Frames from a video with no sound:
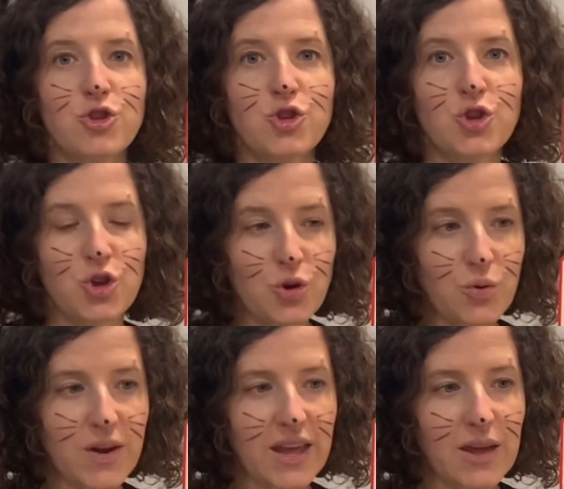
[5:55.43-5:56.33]

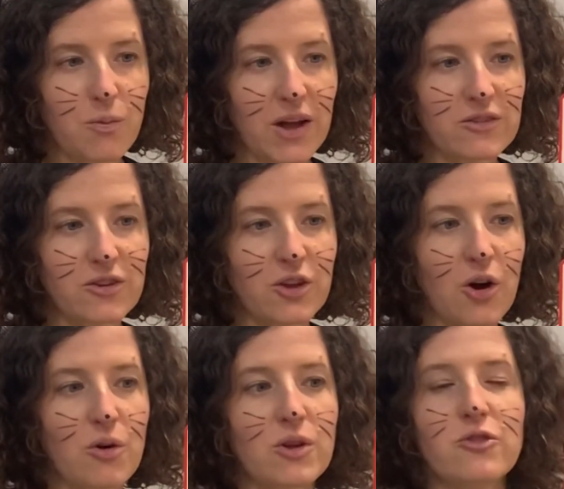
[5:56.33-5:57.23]
Judy wants to
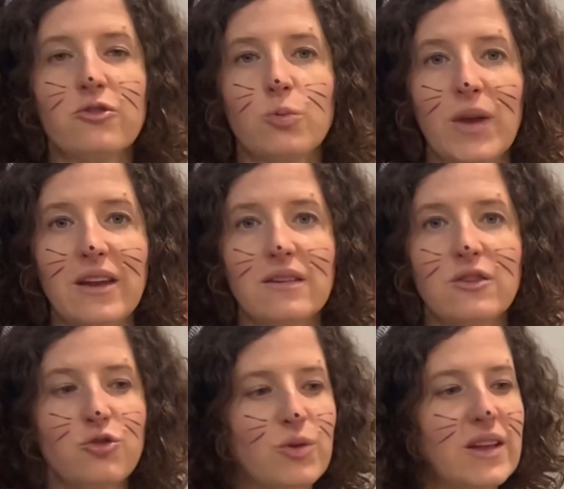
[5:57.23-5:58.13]
go to Sweet
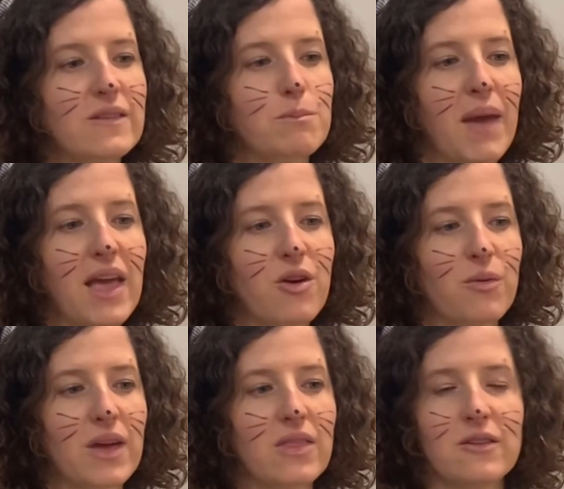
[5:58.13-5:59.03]
Treats
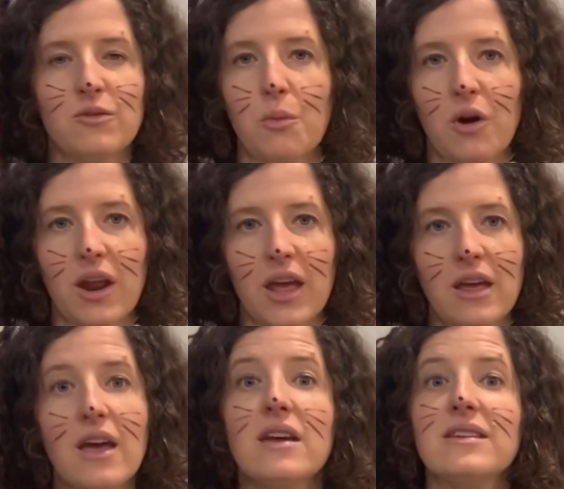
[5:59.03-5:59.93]
Bakery this
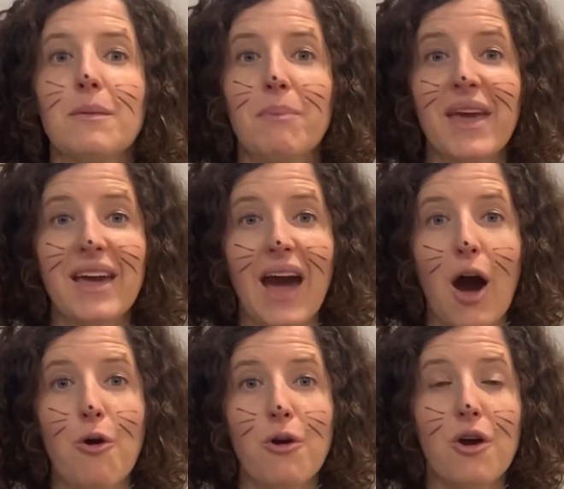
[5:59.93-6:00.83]
morning to pick
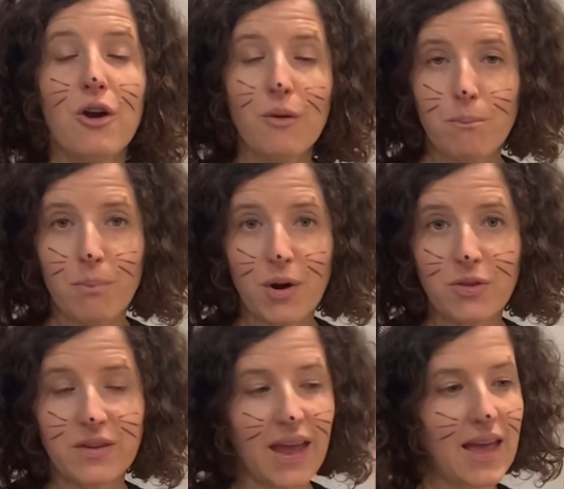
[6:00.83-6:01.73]
out her
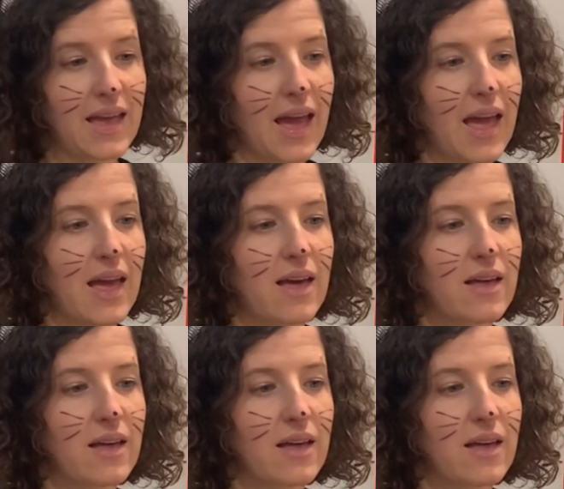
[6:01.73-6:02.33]
birthday cake.